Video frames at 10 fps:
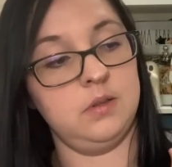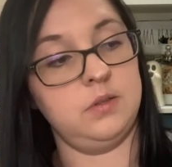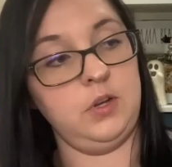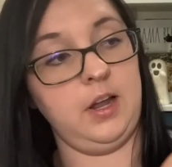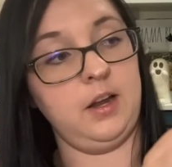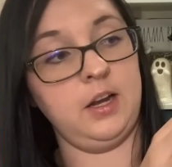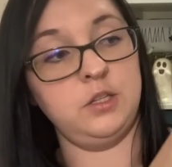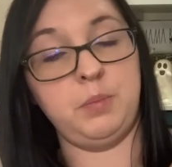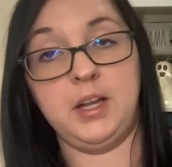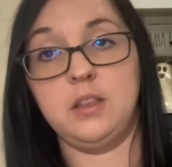So yeah, I
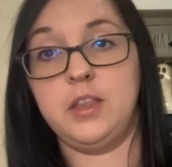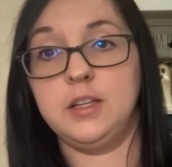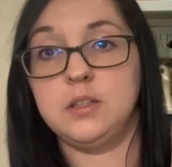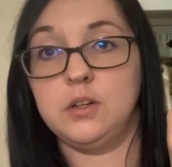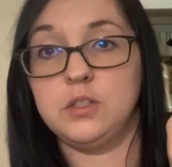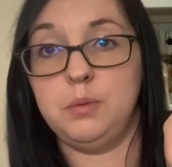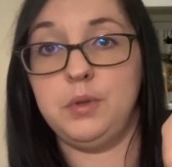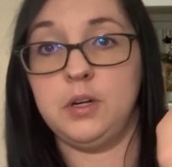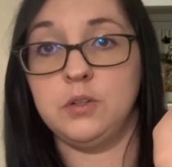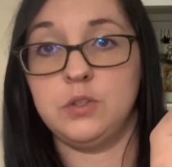just picked things that are
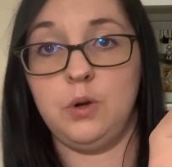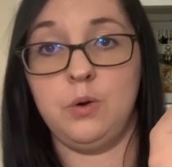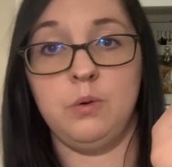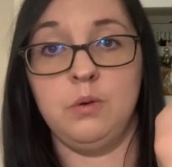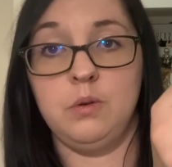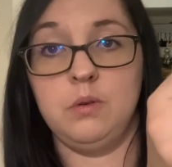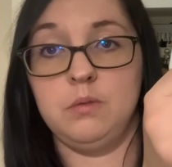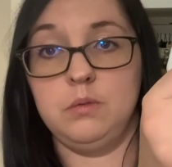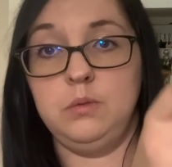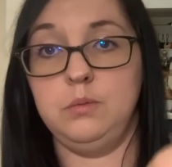similar. So
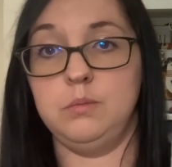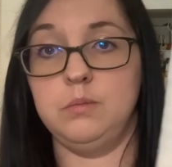ooh,